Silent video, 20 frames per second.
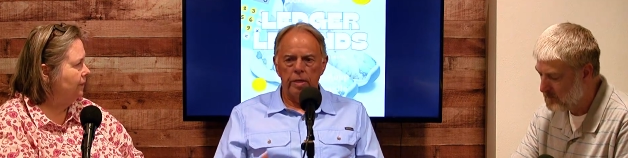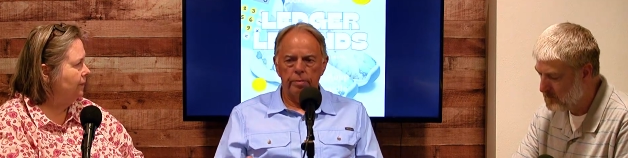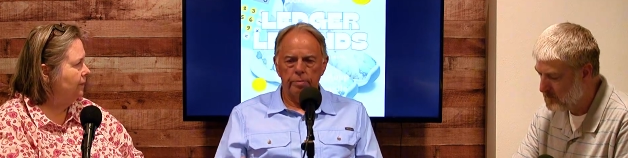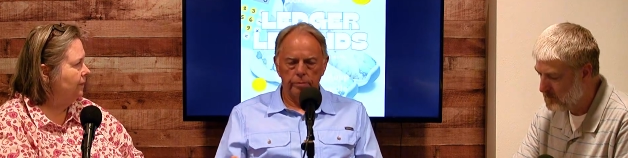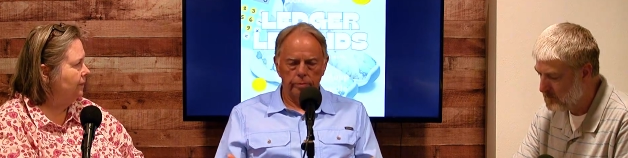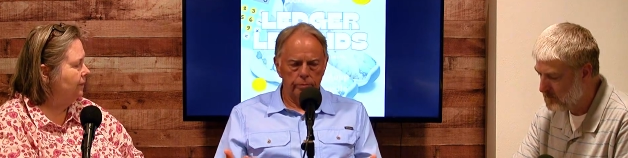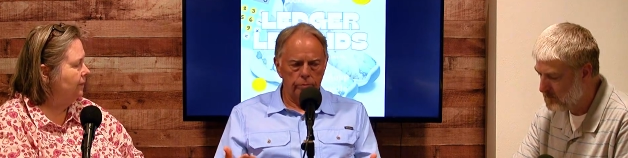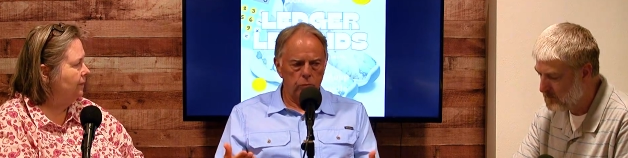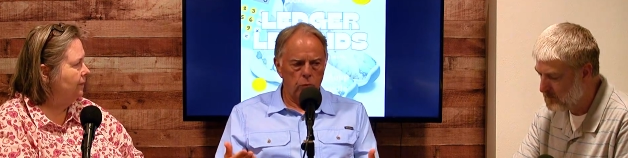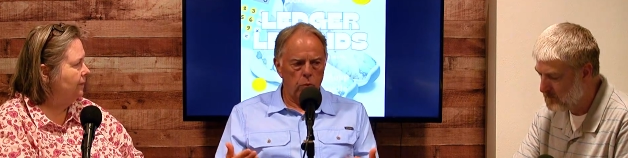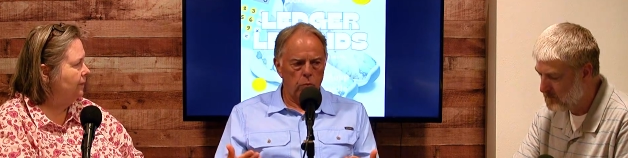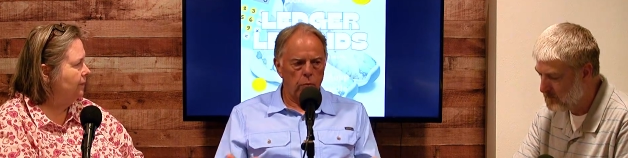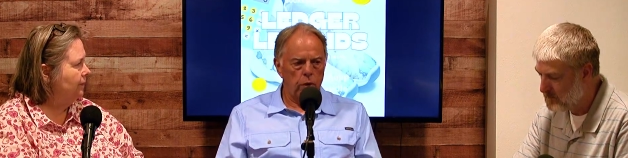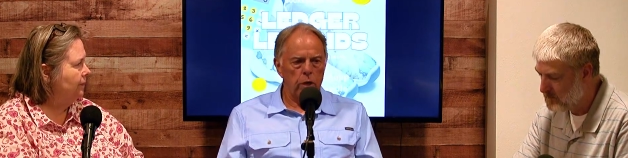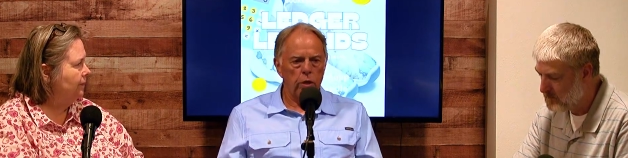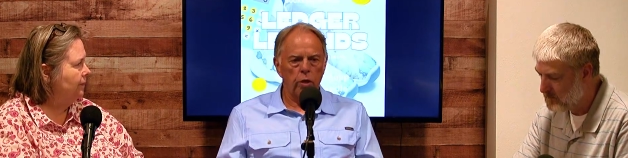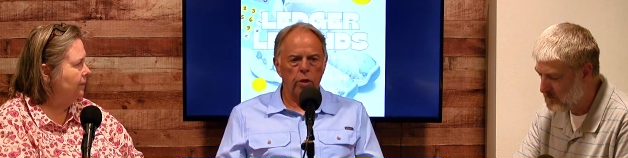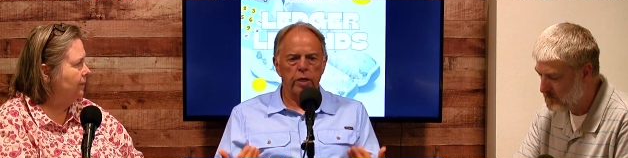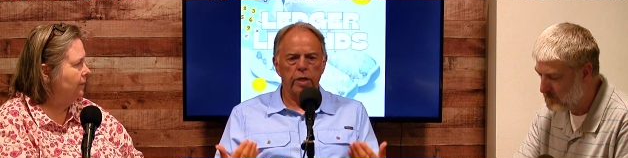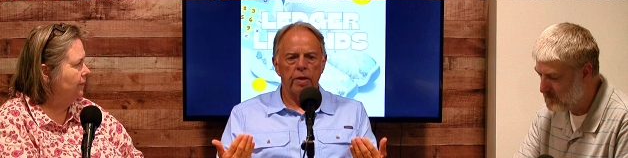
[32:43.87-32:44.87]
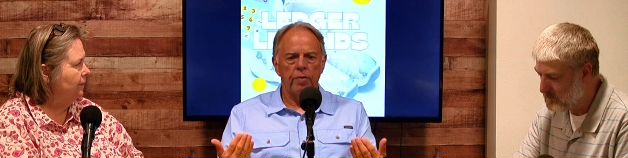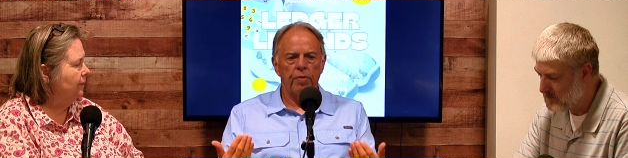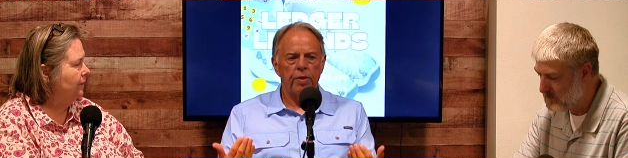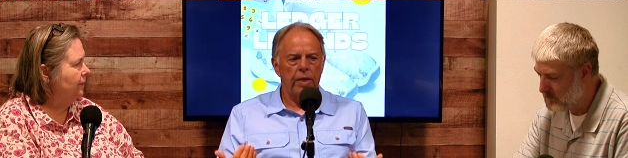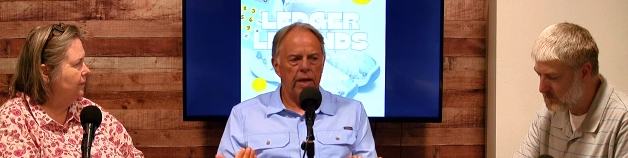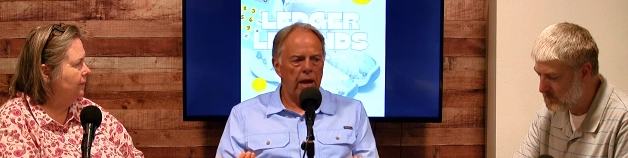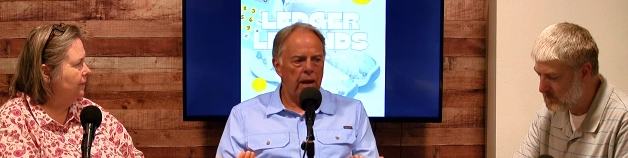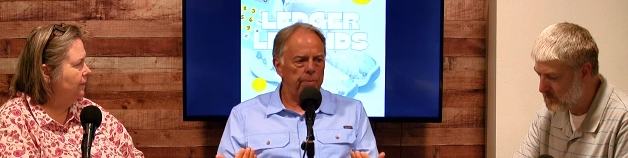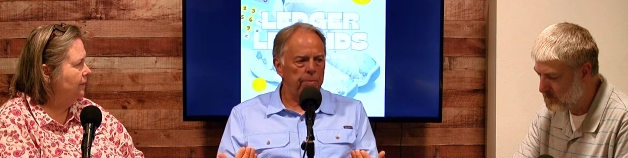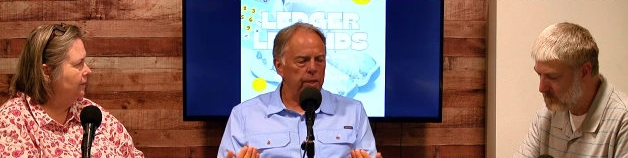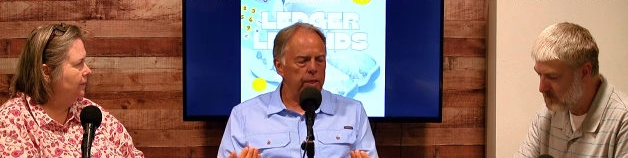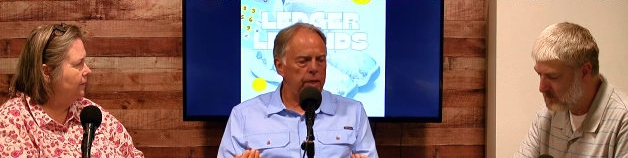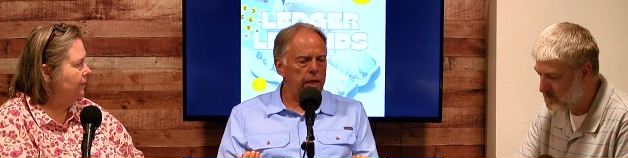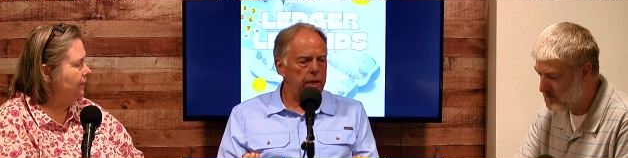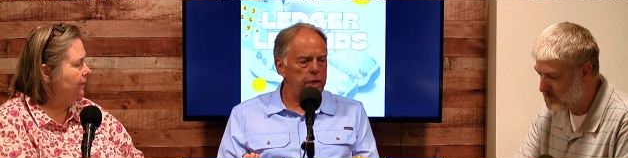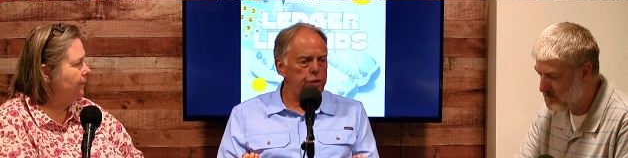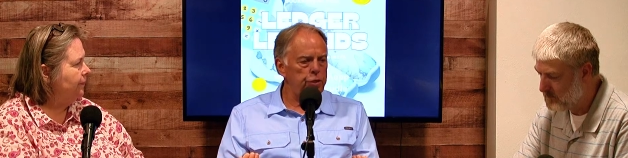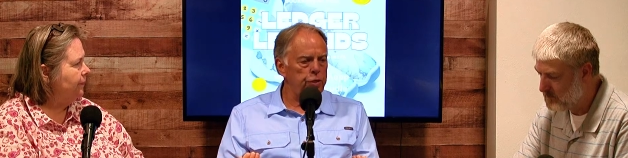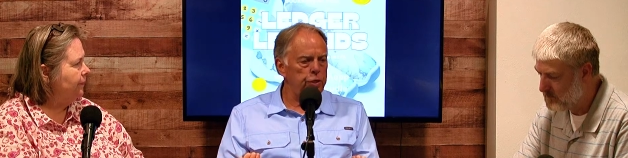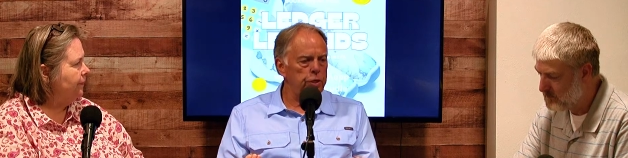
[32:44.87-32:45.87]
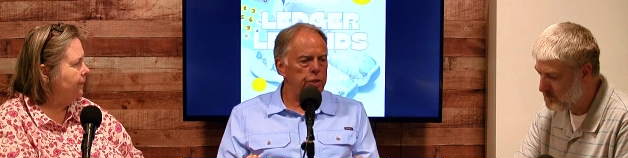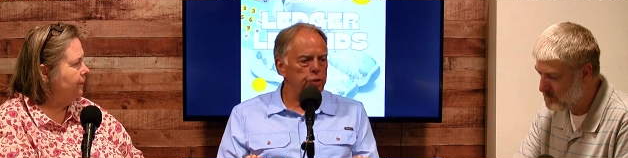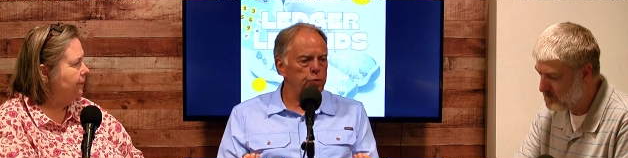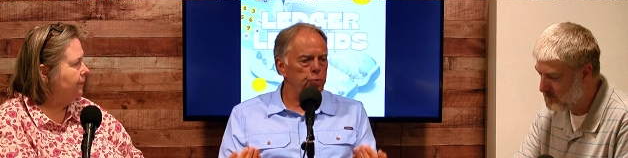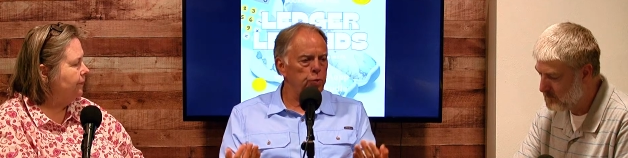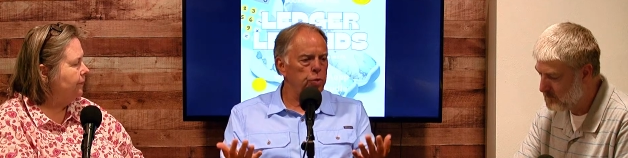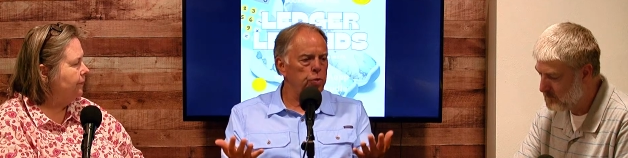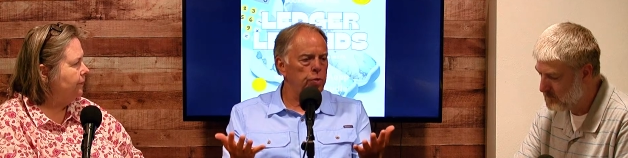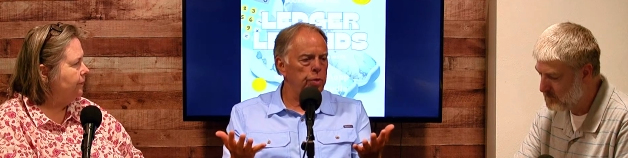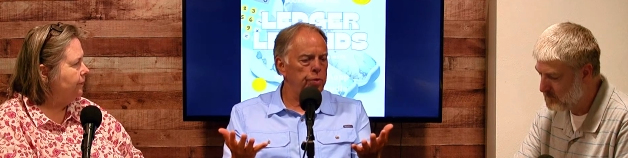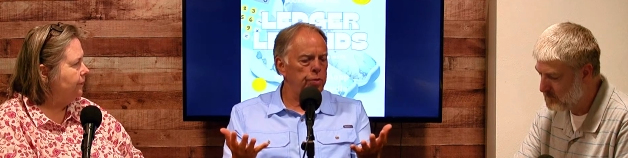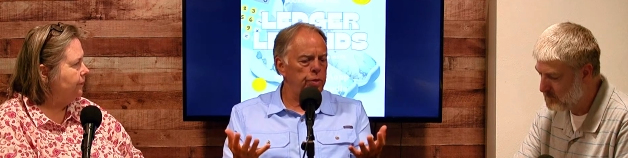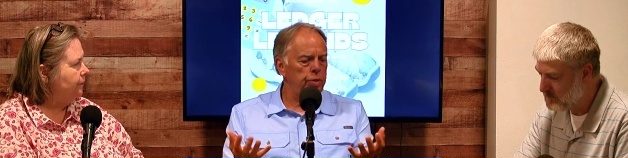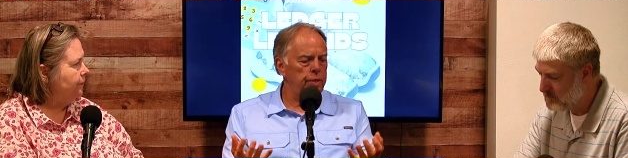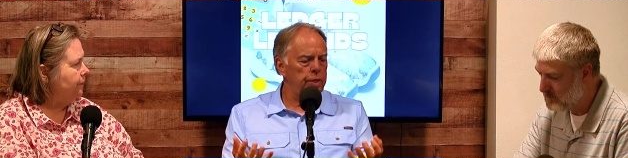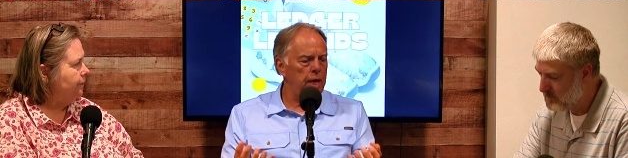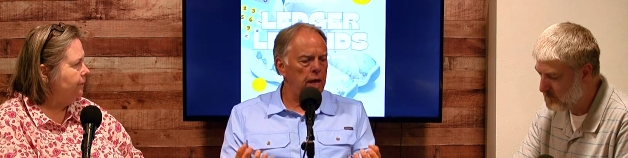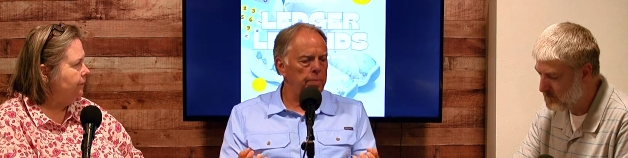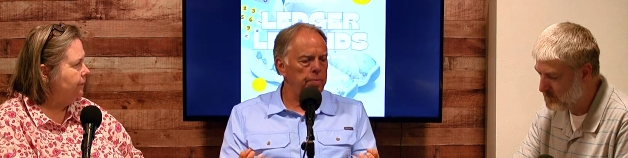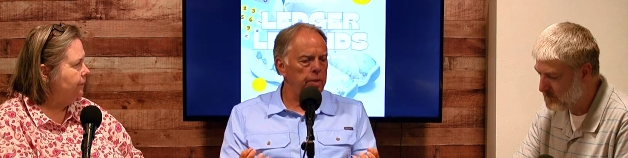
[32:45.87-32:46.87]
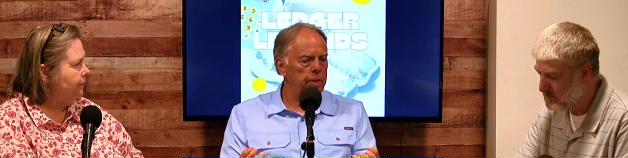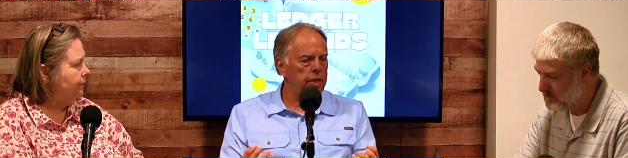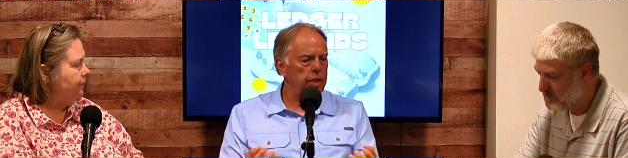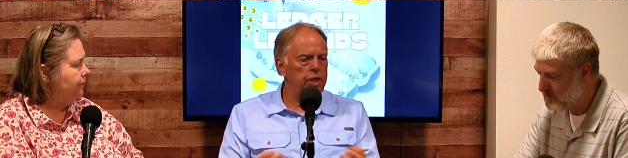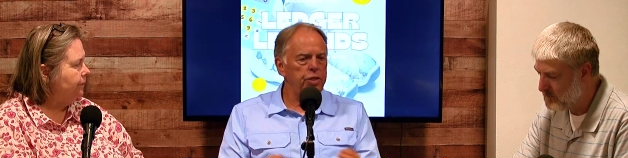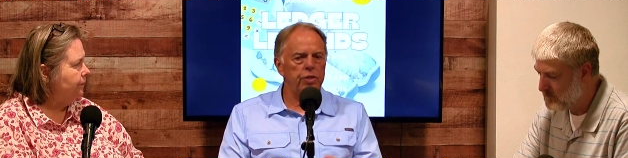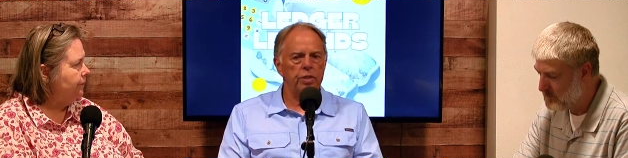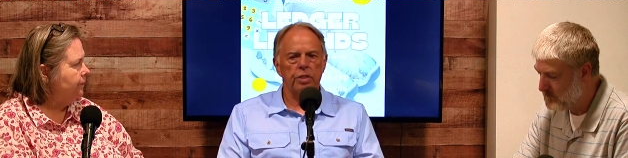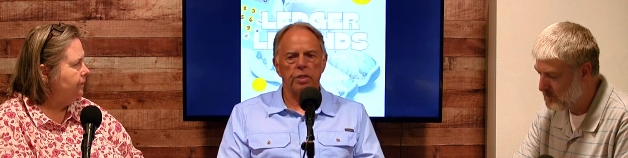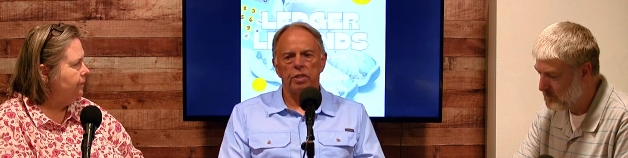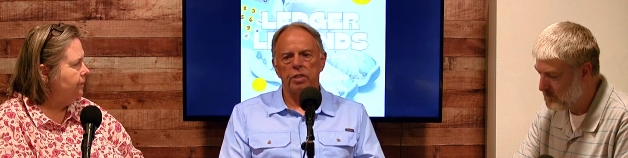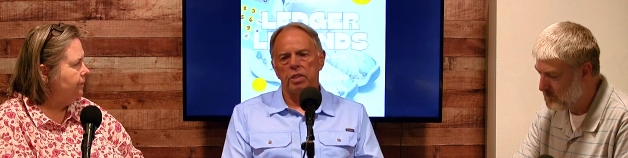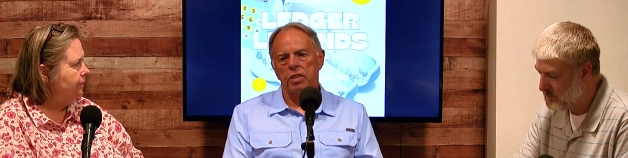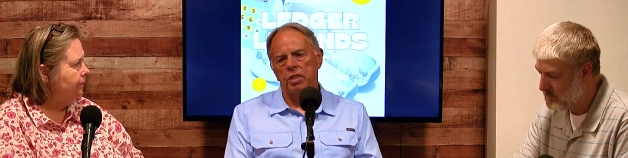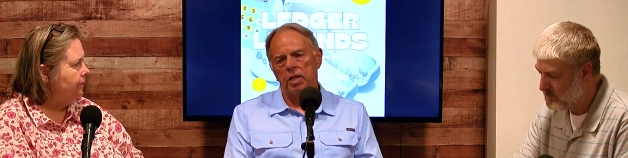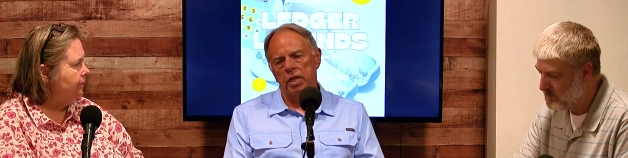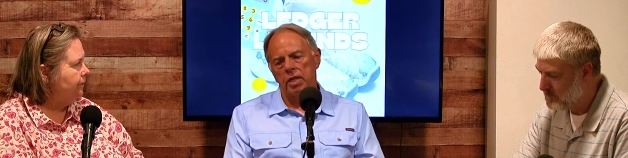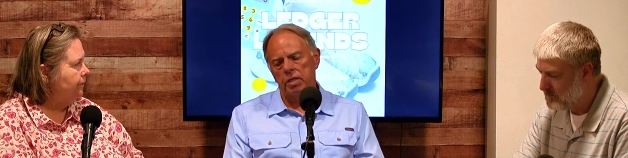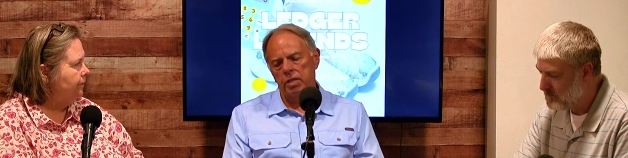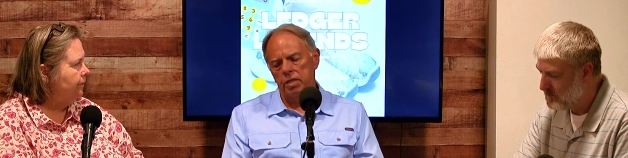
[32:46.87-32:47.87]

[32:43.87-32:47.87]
Speaker 1: the, when we look at the application, as we're going through the application, it says,